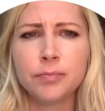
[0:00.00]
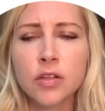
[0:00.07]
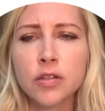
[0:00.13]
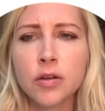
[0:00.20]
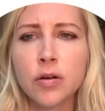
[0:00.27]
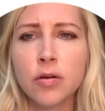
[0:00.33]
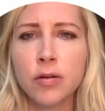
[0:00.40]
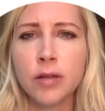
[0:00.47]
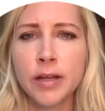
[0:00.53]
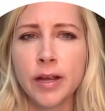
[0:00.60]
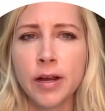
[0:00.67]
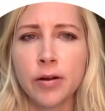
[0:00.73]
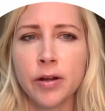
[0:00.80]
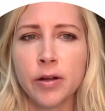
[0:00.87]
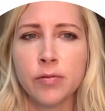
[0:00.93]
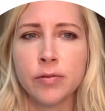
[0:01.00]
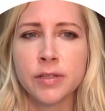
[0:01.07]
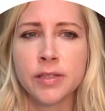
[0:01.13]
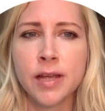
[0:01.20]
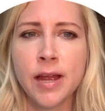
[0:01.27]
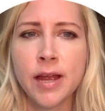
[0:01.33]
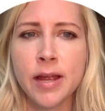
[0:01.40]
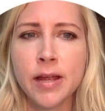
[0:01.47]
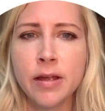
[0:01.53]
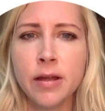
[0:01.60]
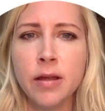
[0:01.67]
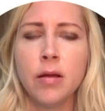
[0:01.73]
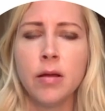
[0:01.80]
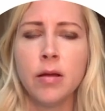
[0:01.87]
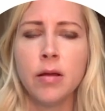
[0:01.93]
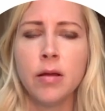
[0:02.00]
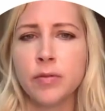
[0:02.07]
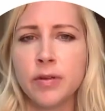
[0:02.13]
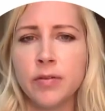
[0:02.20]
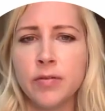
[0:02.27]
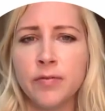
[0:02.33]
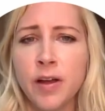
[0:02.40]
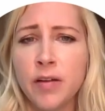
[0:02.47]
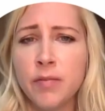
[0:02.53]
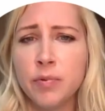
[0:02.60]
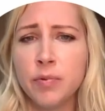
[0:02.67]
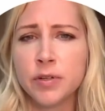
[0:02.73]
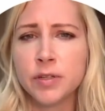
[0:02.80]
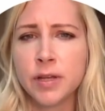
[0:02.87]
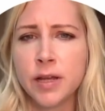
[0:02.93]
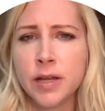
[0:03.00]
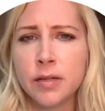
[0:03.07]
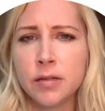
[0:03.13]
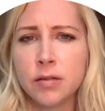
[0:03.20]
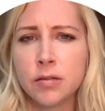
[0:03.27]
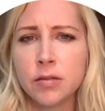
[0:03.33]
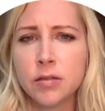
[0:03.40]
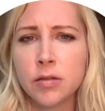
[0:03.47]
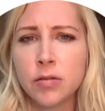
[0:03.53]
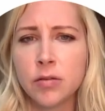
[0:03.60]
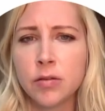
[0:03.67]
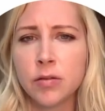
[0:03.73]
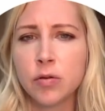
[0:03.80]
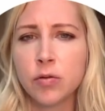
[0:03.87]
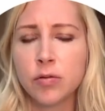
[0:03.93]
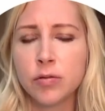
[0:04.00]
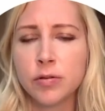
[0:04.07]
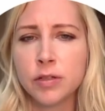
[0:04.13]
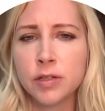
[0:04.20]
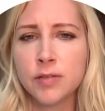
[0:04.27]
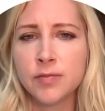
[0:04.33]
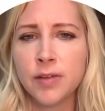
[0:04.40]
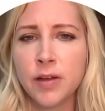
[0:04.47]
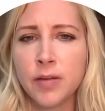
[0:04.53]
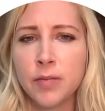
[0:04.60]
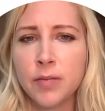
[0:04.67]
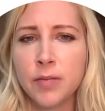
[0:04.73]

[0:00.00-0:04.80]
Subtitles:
So like Ariel was saying, Alberta is only 5%, so the total is just 5